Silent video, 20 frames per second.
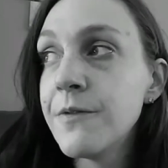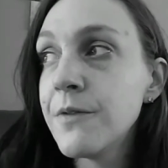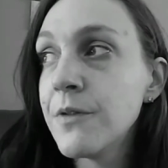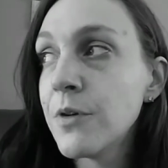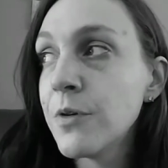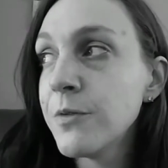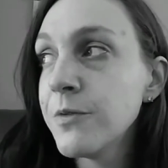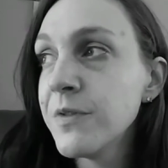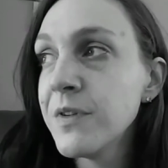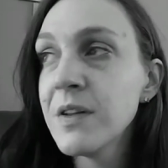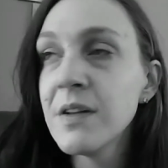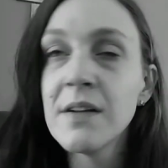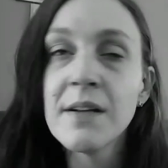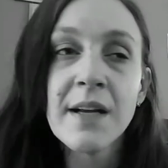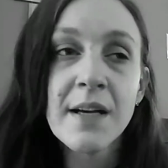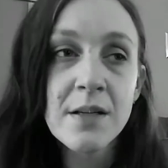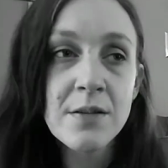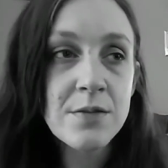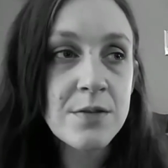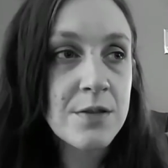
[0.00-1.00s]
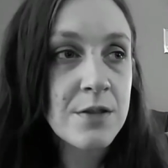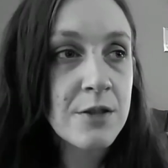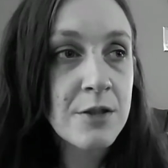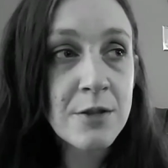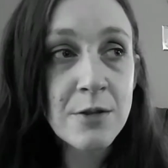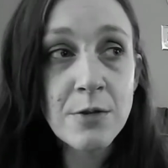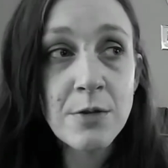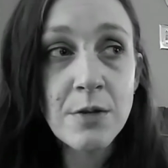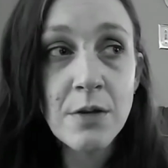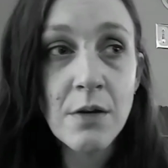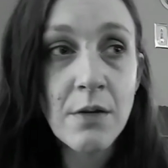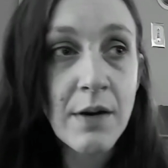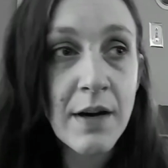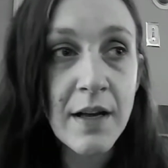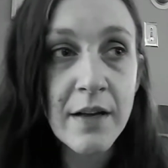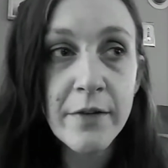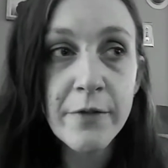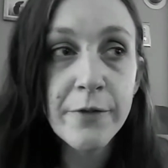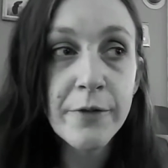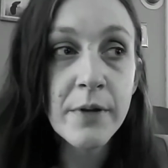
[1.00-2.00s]
over the last year or so,
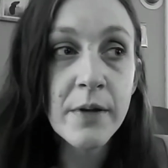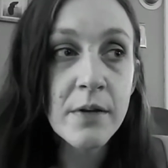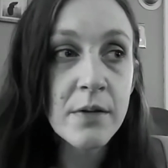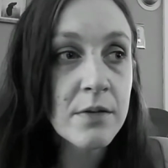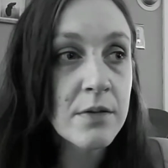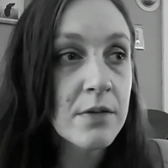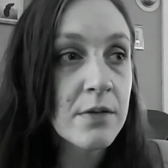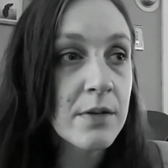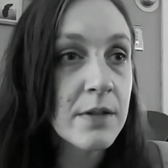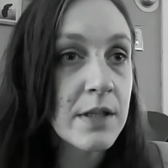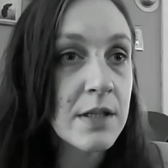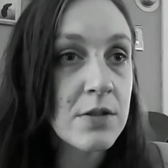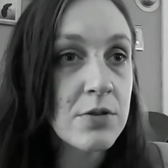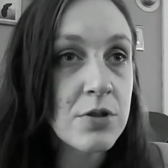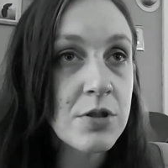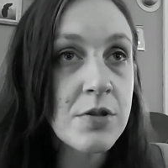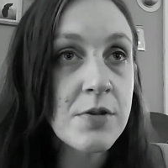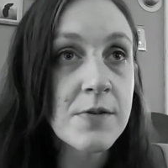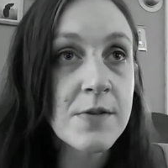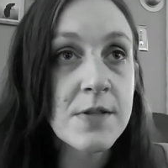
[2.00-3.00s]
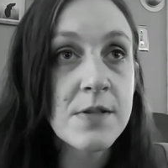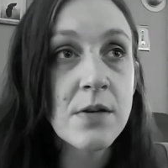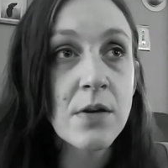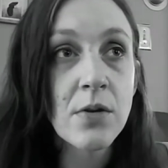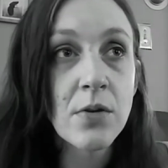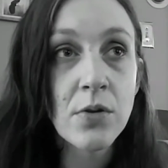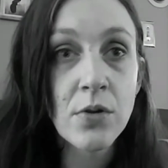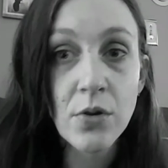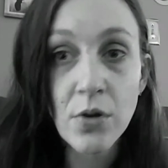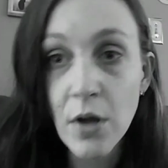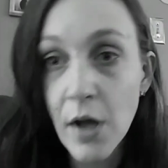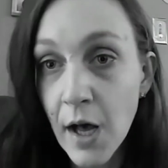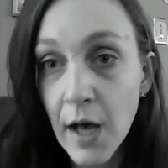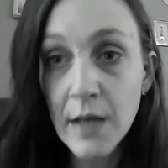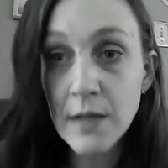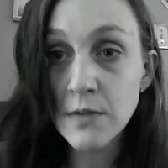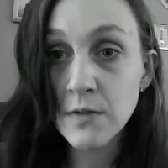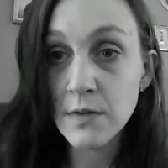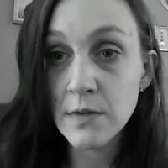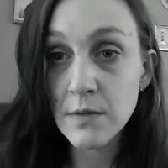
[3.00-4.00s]
I've literally just
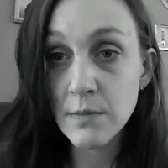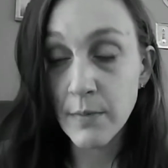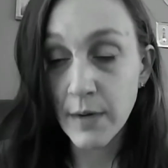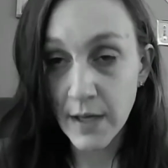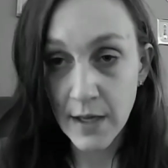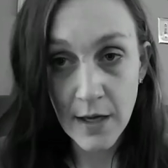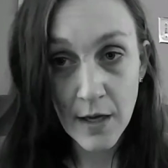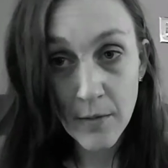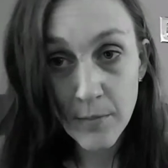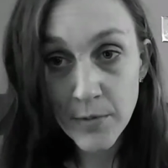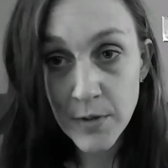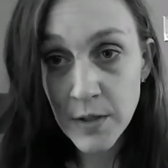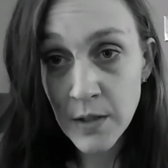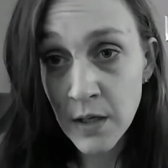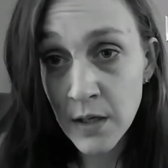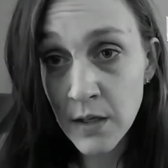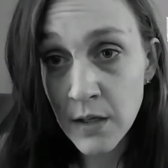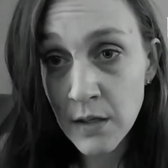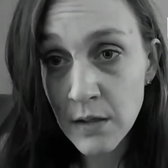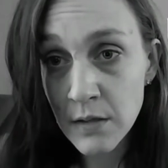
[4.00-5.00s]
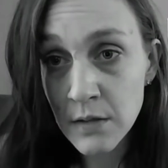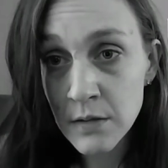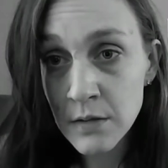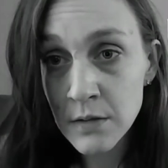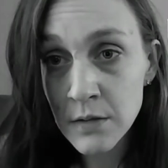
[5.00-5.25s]
lost my appetite.